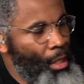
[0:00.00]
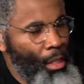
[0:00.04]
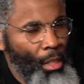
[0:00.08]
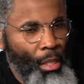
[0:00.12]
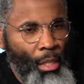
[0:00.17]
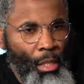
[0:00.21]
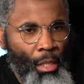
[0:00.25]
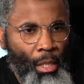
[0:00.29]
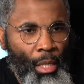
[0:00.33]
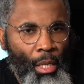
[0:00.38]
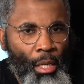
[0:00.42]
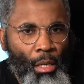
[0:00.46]

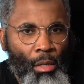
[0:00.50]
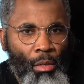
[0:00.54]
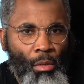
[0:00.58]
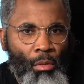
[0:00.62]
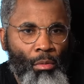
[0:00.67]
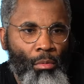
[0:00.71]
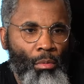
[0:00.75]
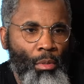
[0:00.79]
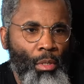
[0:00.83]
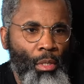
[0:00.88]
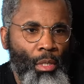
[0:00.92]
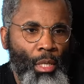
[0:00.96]
Now,
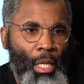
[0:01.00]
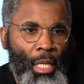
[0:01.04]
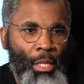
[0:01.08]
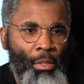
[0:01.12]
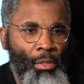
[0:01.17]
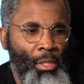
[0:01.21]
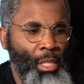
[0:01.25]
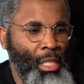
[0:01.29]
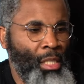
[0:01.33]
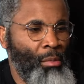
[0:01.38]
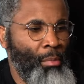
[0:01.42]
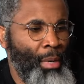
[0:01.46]
you see
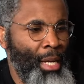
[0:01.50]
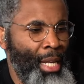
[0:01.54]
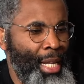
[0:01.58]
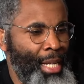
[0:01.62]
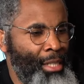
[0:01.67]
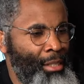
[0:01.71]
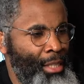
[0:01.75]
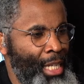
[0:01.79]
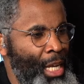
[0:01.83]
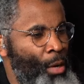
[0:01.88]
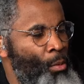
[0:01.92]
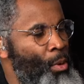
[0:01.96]
somebody like
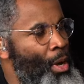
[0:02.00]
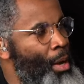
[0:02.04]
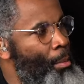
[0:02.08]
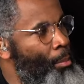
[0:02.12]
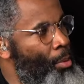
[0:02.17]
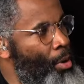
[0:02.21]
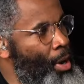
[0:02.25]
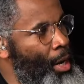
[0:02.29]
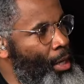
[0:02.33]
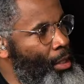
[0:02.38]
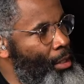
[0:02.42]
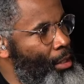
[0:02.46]
Saquon
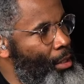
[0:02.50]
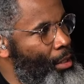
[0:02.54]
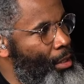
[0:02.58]
Barkley,